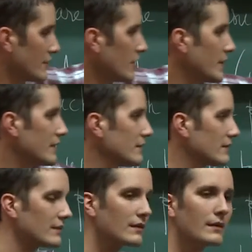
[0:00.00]
not by
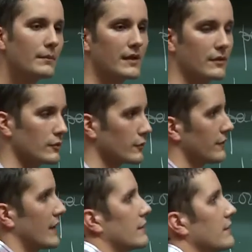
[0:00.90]
this method of
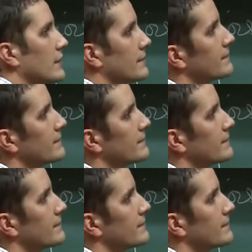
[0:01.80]
refinement.